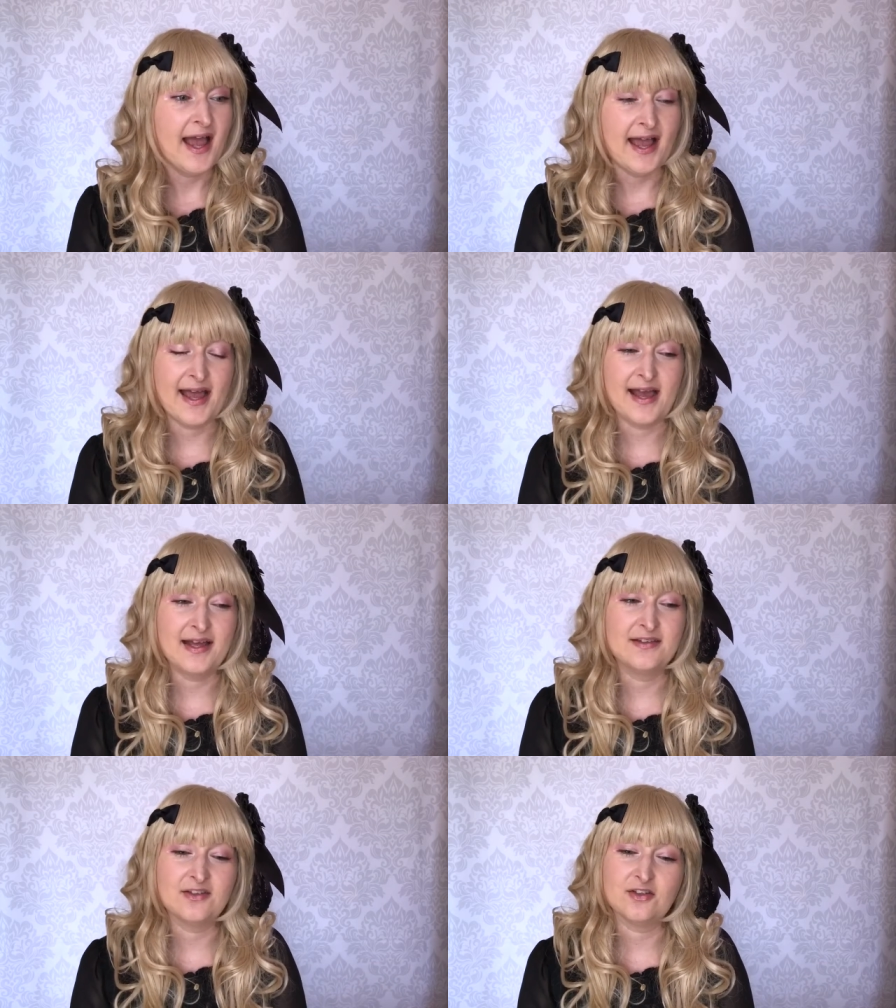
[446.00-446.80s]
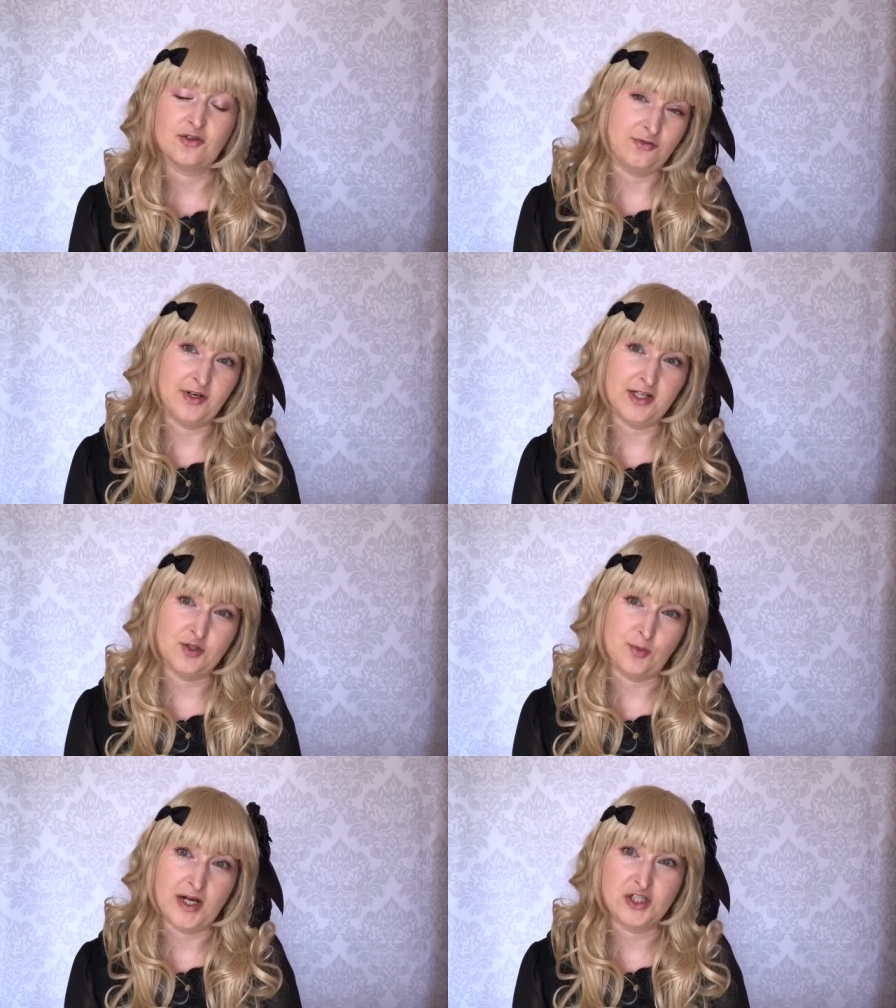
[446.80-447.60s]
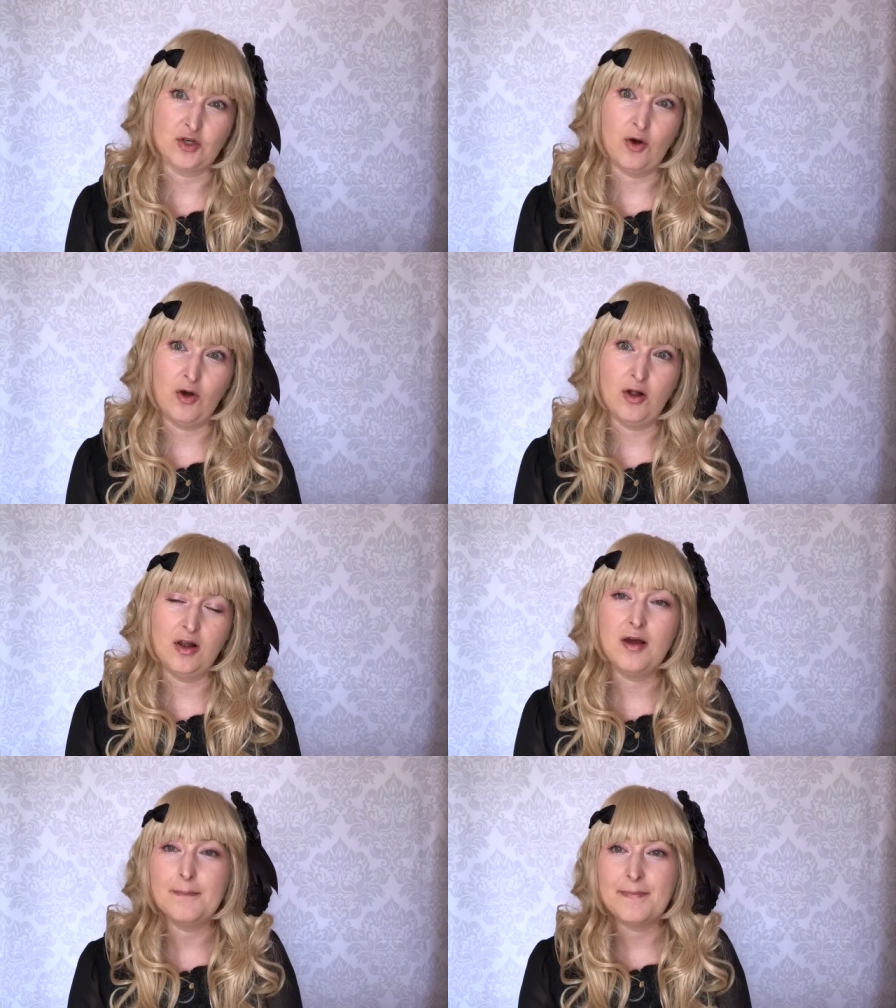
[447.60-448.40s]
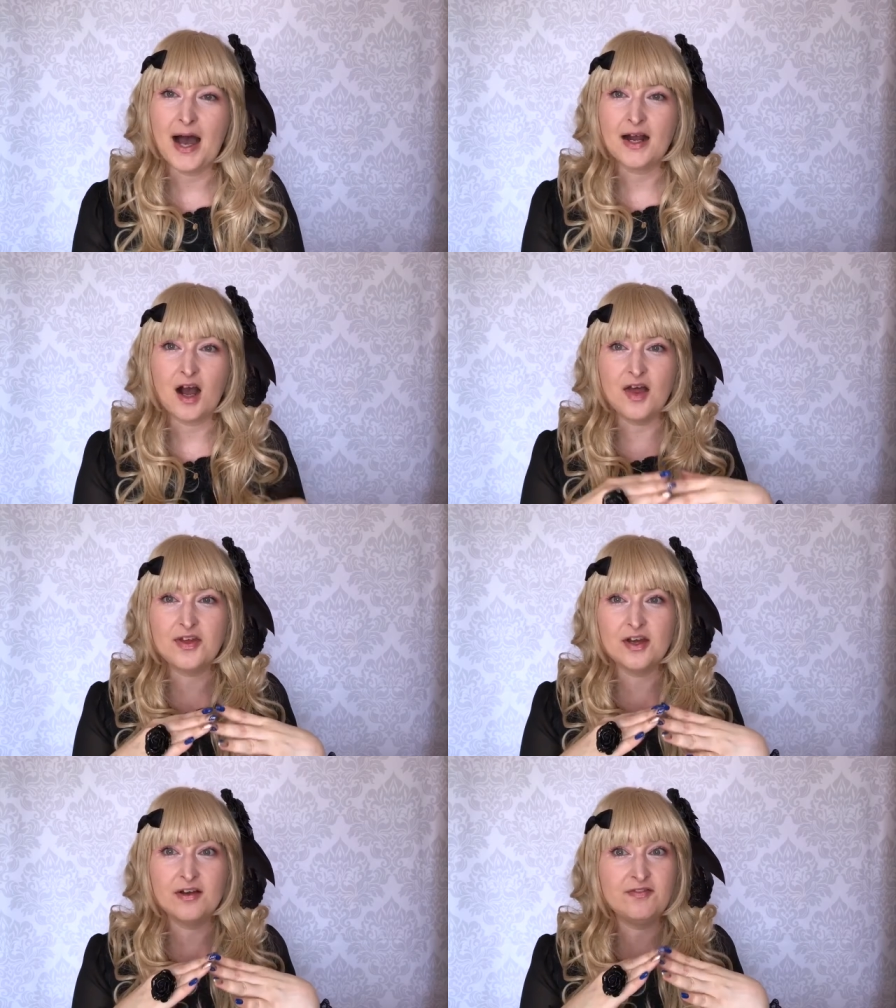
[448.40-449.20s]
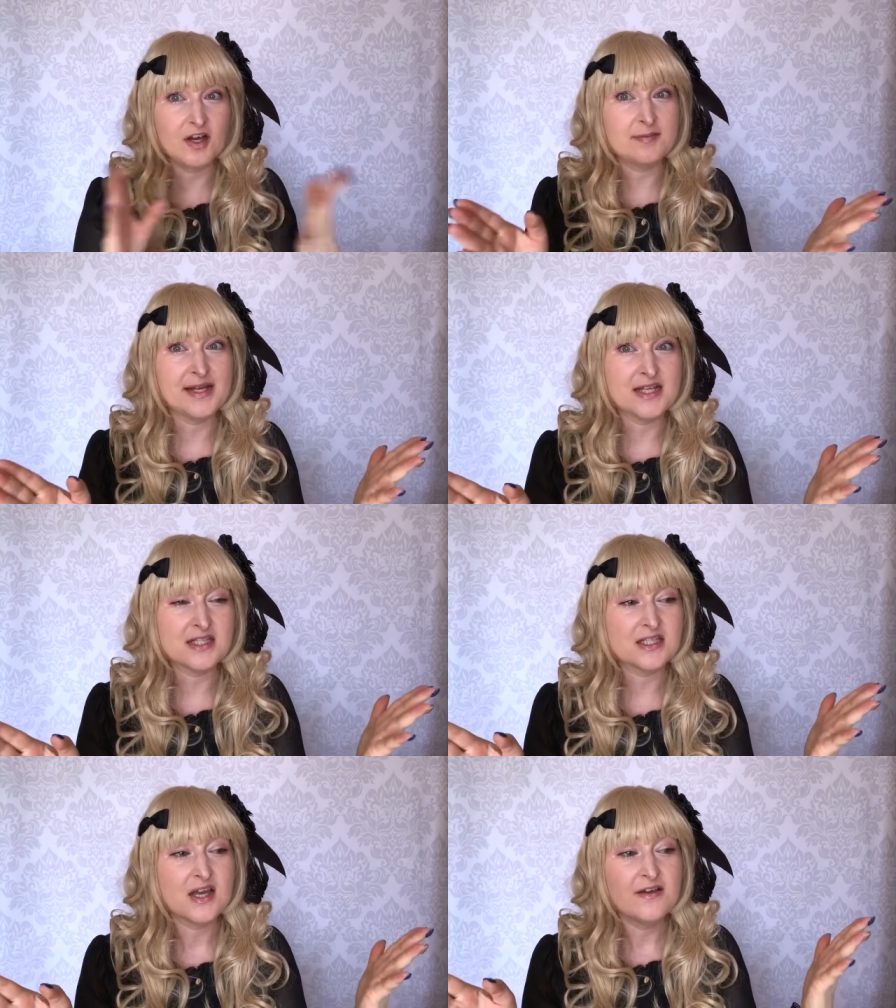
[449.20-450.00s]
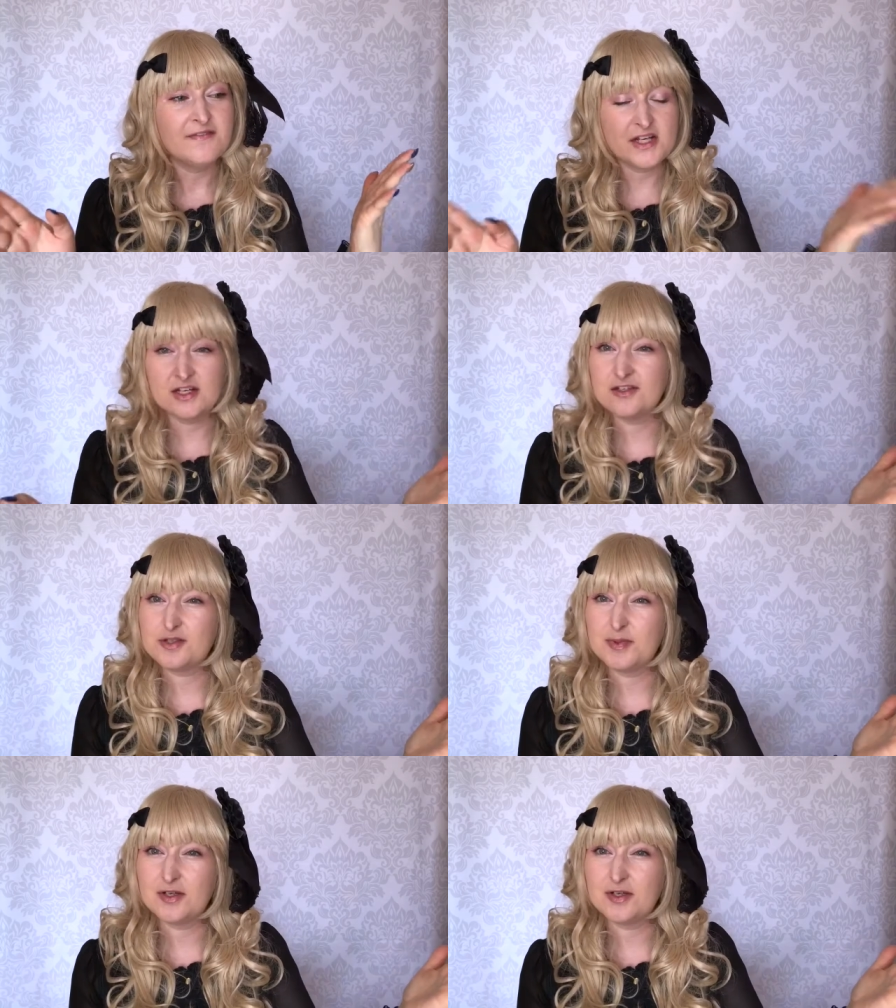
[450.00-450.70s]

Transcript: And don't forget to watch all my other Vlogmas videos,